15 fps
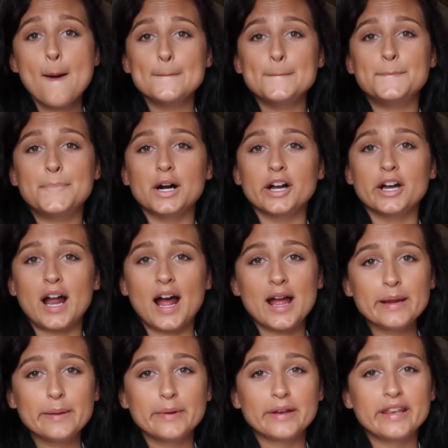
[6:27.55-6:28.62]
But
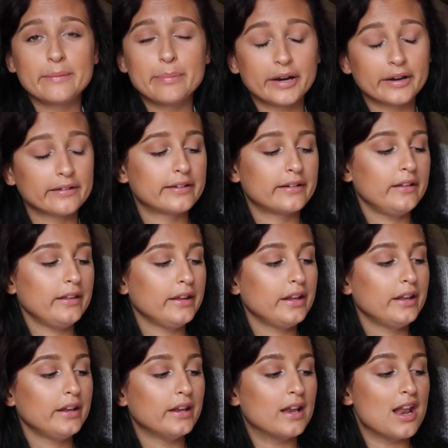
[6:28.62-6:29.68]
I would
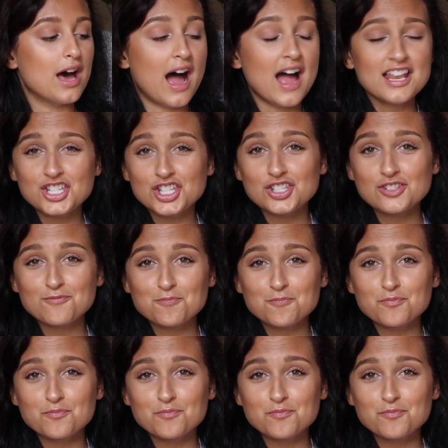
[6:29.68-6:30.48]
personally not